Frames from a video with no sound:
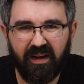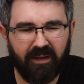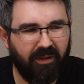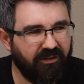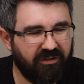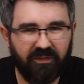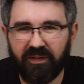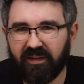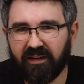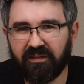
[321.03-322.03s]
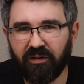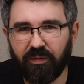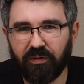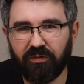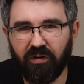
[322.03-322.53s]
I'm not sure if it's actually a
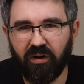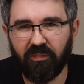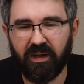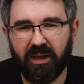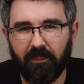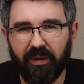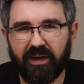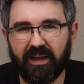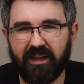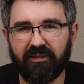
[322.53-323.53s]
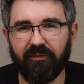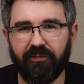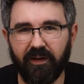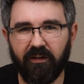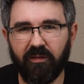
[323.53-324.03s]
real term, but it's
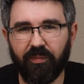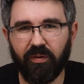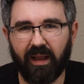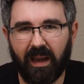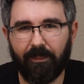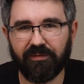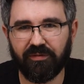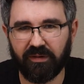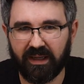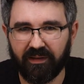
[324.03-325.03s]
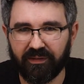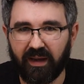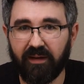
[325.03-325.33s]
variable aperture lens.